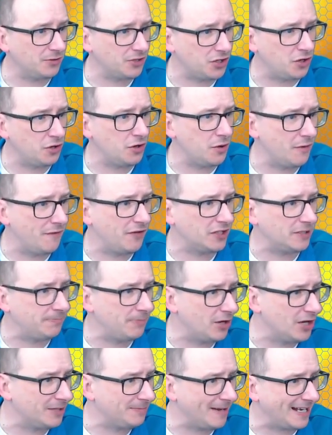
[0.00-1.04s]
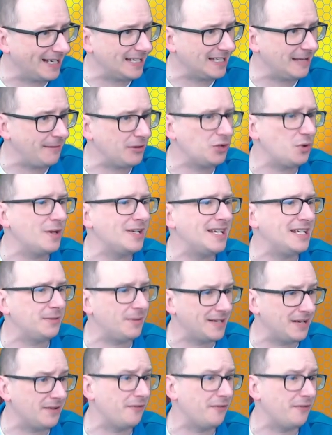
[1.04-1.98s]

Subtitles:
It was a 2-0 win for Spurs back in December 2020.